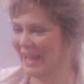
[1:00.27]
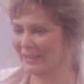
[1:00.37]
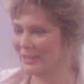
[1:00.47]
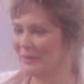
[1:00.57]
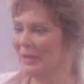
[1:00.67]

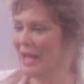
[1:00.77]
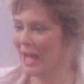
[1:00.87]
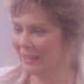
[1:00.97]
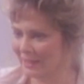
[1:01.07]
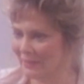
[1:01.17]
out, too.
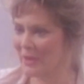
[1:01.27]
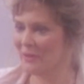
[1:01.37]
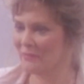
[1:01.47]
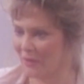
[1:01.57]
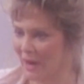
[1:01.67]

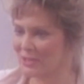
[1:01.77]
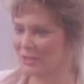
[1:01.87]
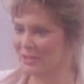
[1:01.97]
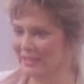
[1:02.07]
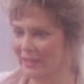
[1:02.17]
Olivia
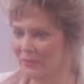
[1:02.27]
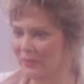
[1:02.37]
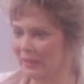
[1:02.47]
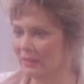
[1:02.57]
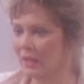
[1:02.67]
Fraser
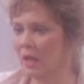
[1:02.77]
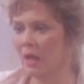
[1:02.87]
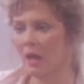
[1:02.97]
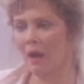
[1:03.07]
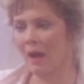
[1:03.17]
Stillfield.
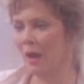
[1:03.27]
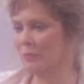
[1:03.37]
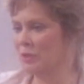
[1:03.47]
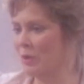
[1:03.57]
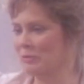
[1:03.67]
Oh, I
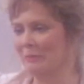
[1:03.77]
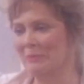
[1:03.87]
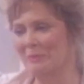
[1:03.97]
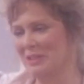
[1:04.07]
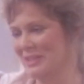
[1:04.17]
hope she grows up
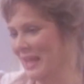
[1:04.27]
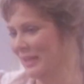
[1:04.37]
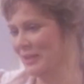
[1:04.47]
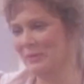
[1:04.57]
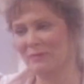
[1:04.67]
to be just
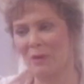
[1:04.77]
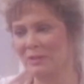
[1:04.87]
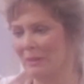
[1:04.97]
like you. As far as